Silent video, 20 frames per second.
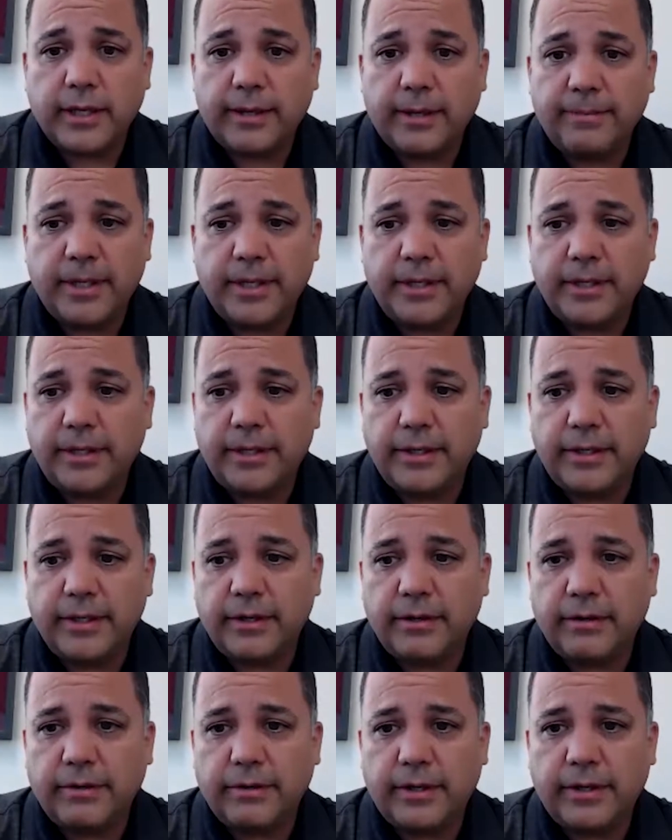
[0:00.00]
I
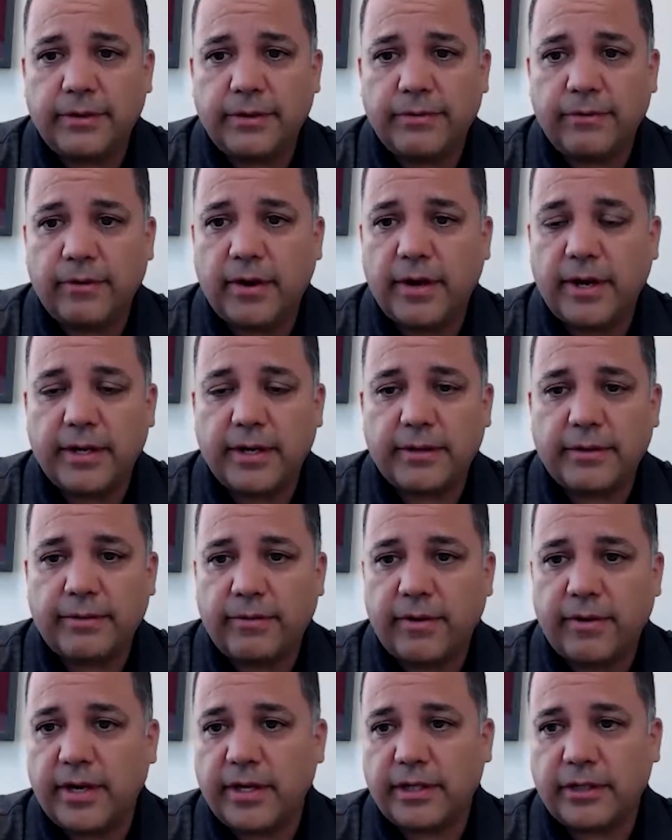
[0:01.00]
mean, I throw
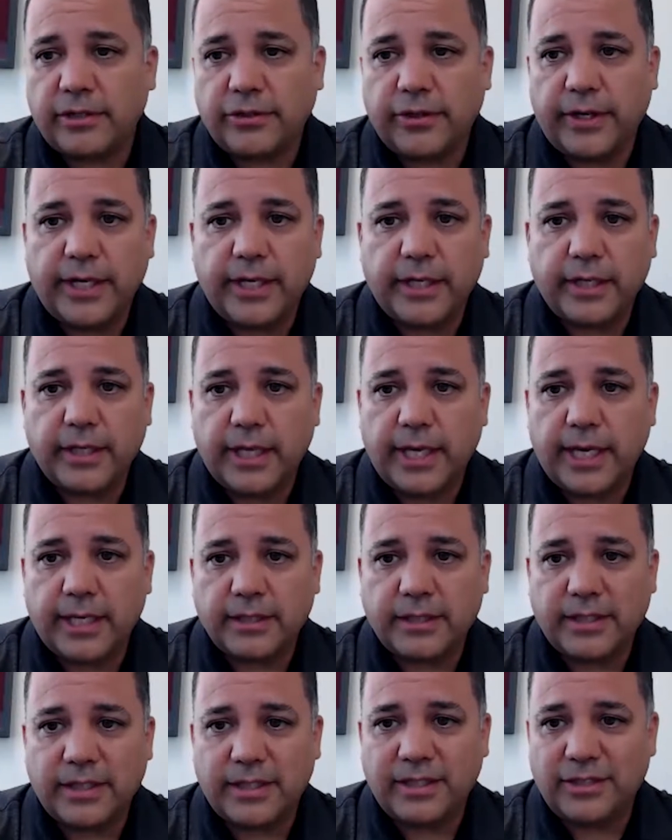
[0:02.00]
out a training
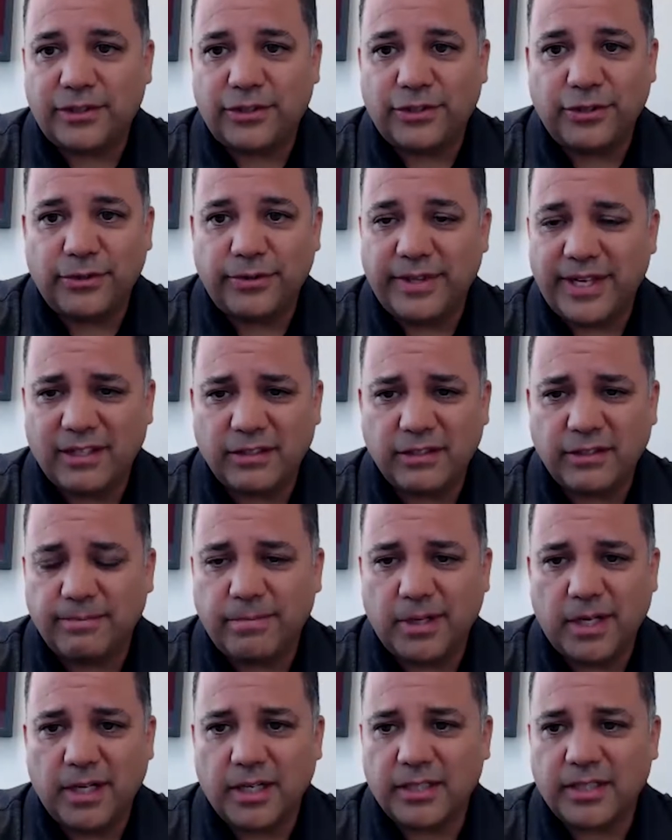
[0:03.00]
class and it's
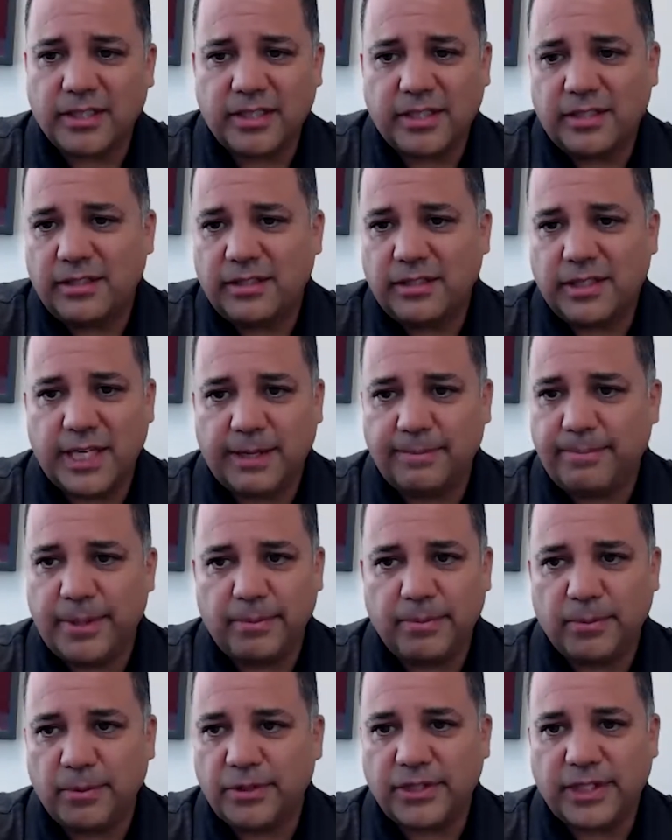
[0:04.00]
$2,000, and 10
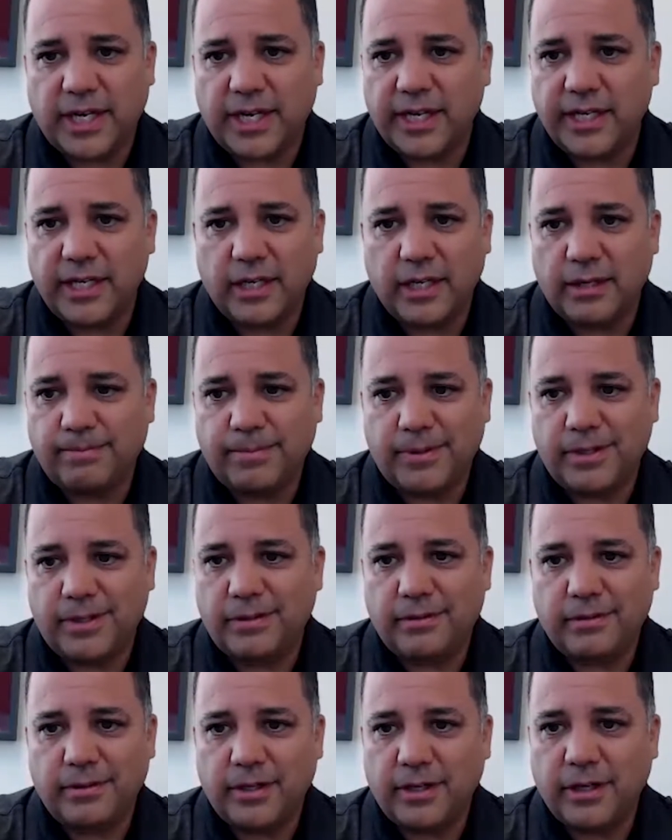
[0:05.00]
people sign up
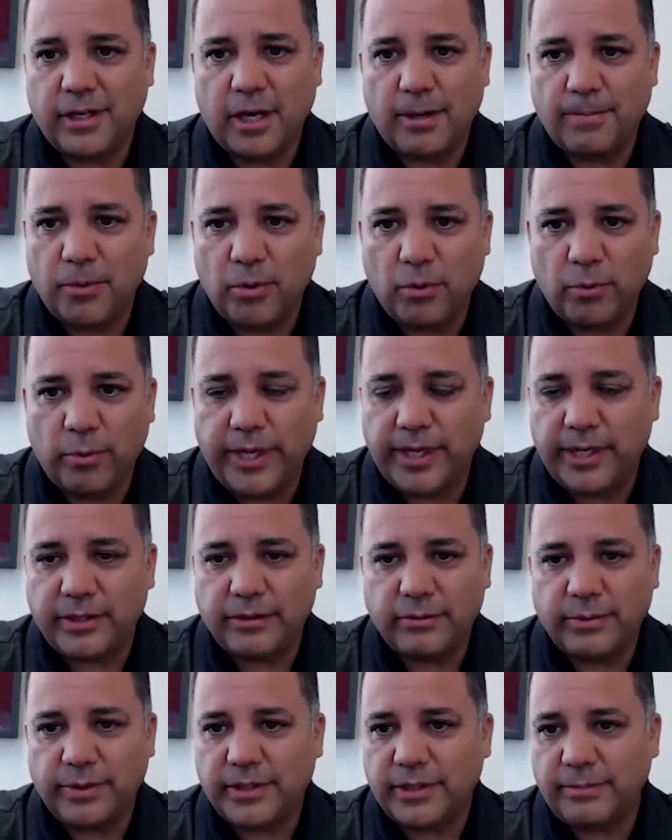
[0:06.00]
in a couple
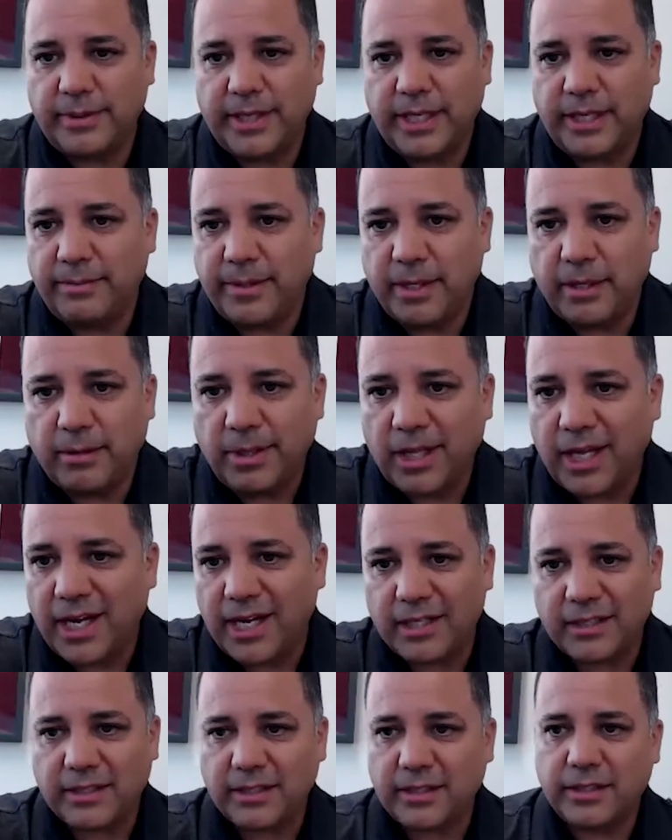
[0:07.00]
weeks with some email
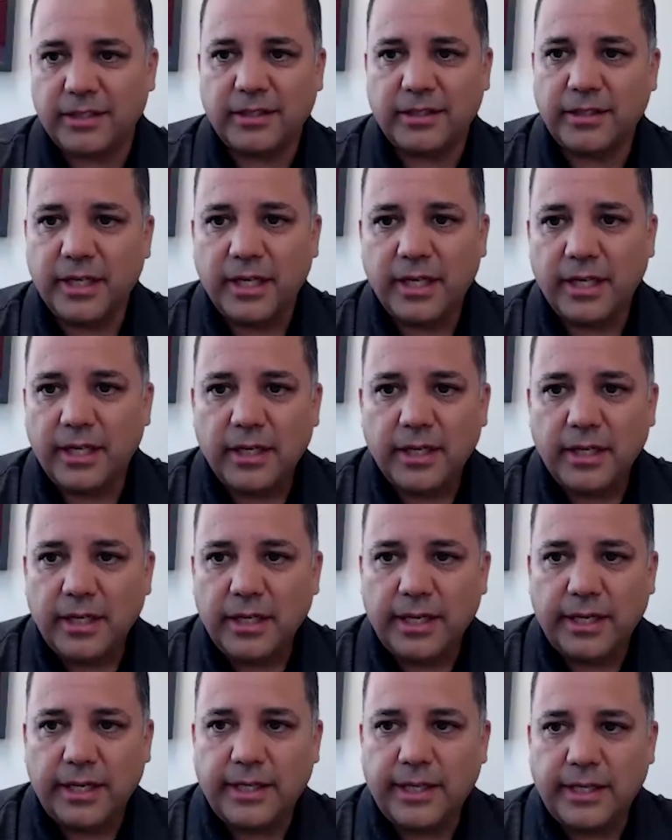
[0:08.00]
blast, and
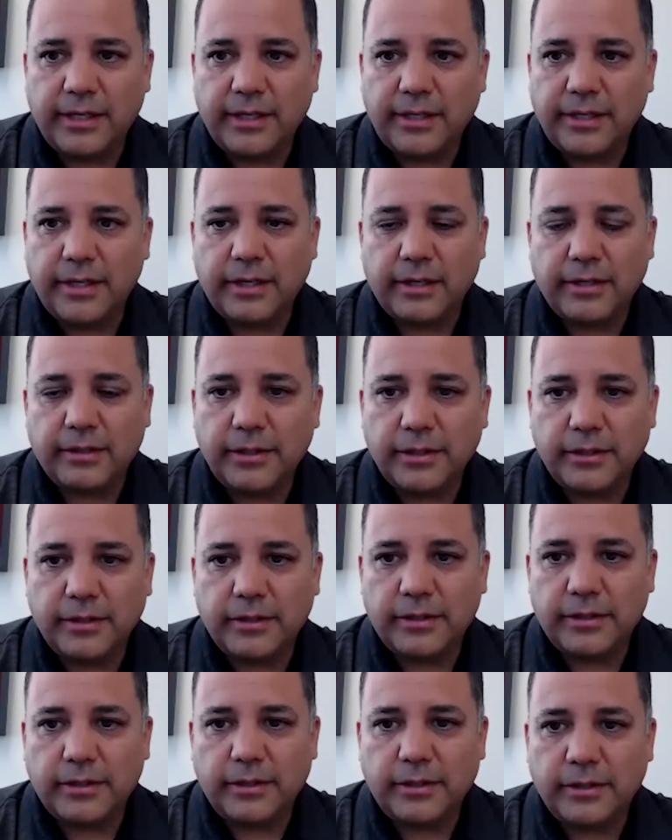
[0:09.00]
then
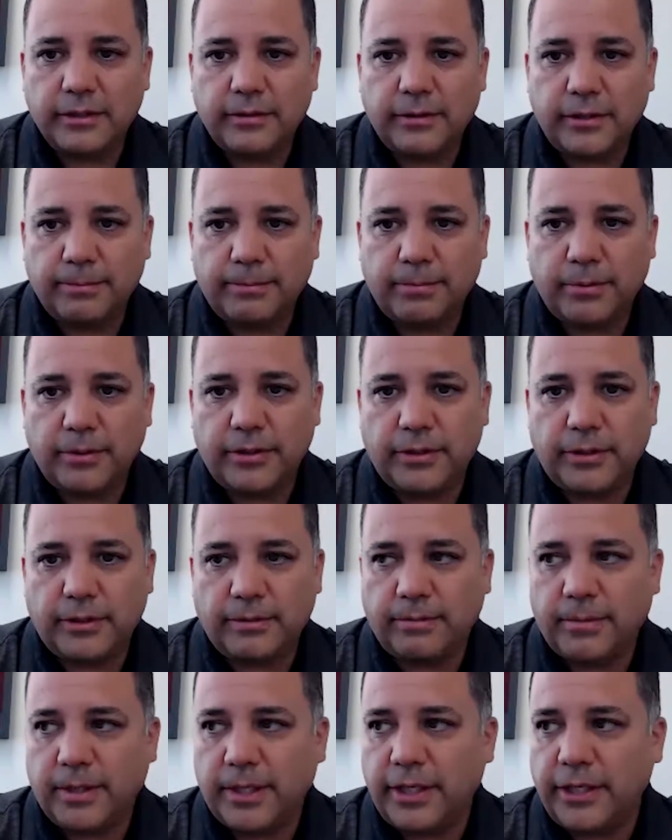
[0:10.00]
you're putting
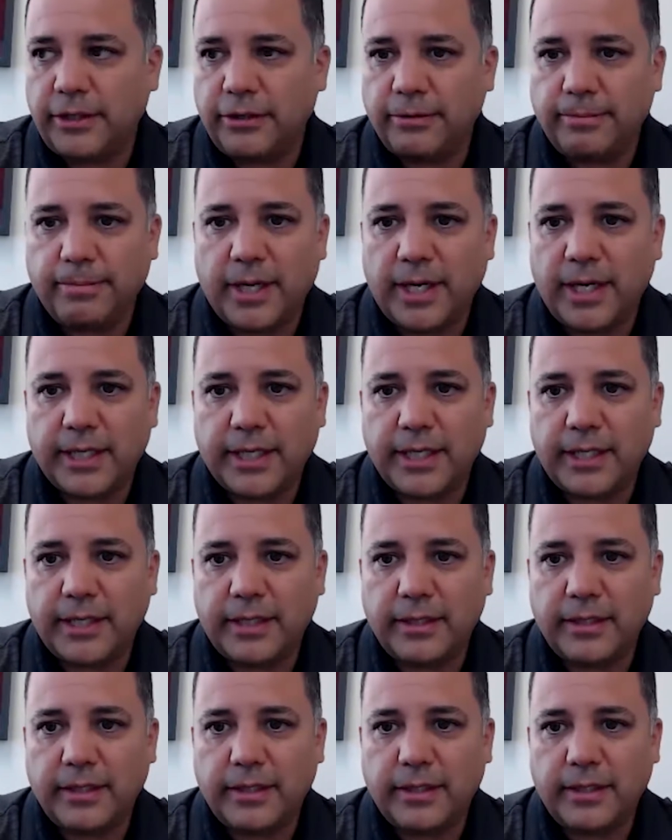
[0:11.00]
some money in your
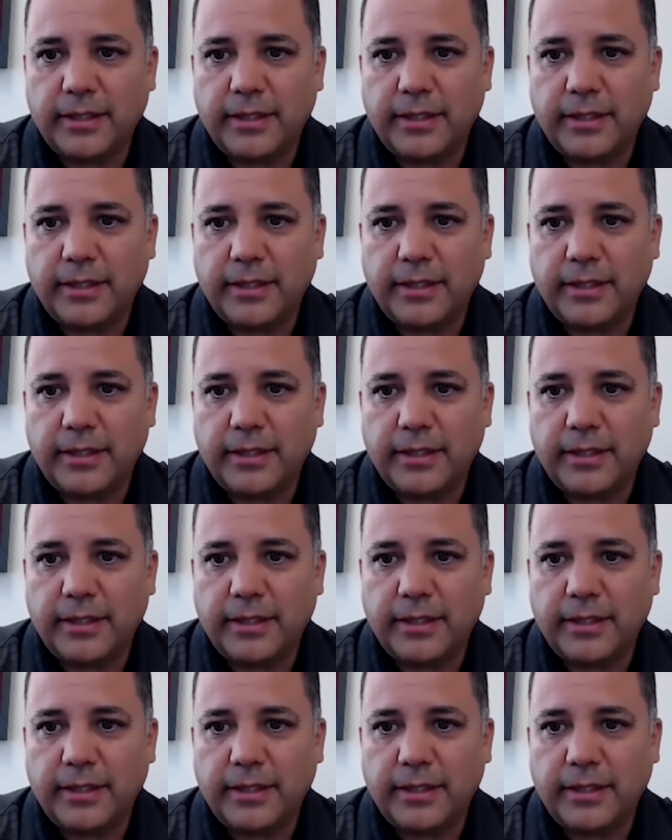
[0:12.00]
pocket.